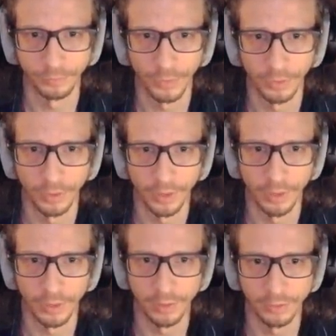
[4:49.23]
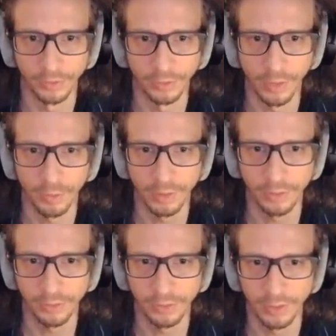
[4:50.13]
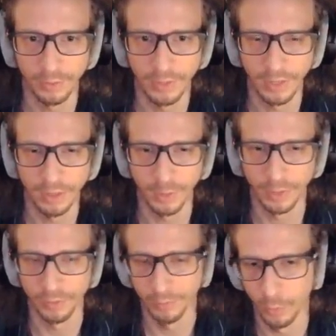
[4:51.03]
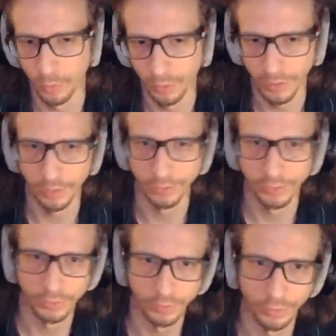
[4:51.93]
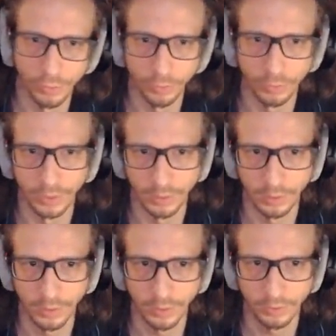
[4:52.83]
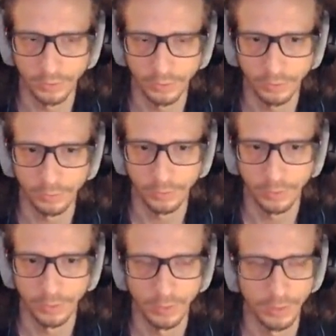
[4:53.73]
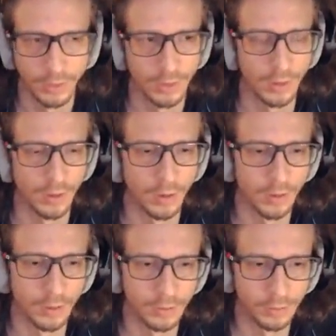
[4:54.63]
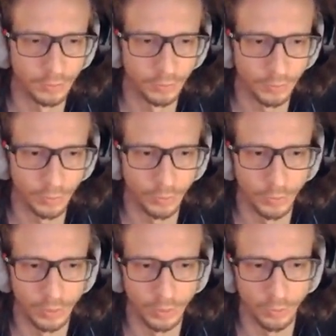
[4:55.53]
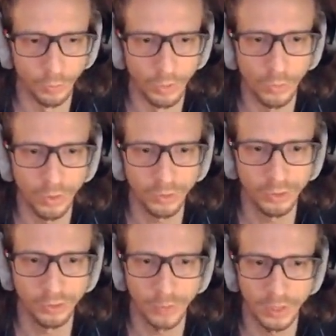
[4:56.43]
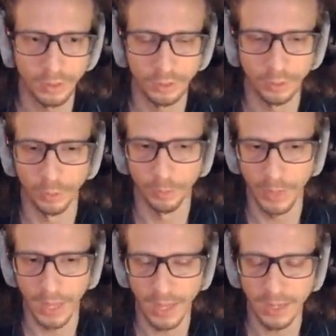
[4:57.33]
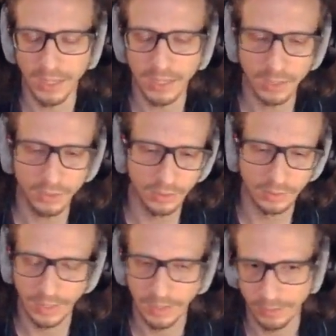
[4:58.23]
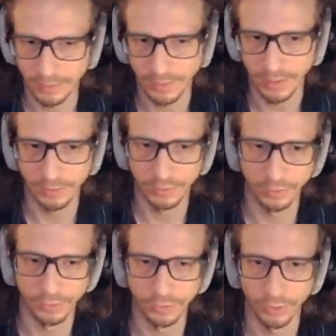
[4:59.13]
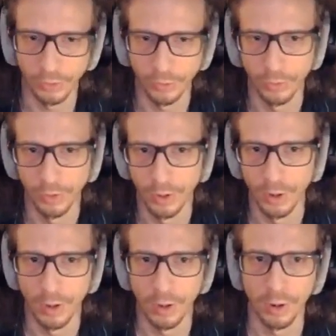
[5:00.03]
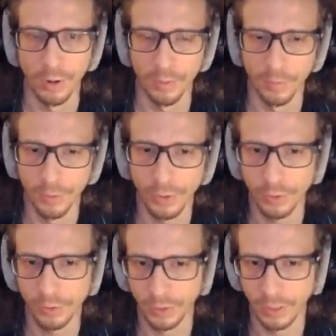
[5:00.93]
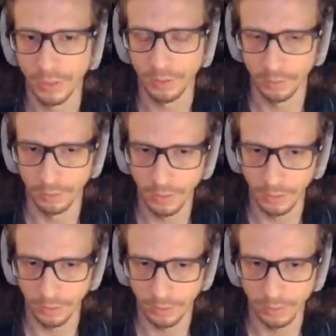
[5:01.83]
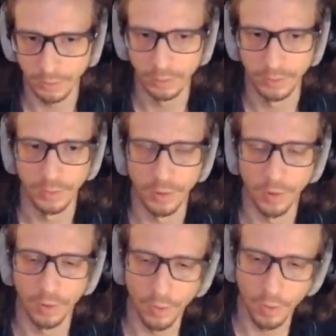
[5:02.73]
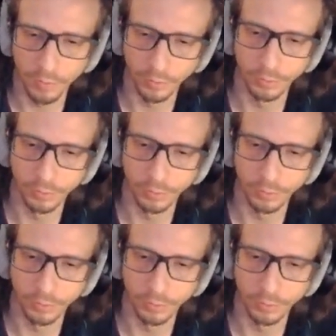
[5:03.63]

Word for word: Okay, and so now we're going to see that we had about 4,000 total link clicks here. Uh, and so uh, we want to spend a penny to 10 cents or so per link click over the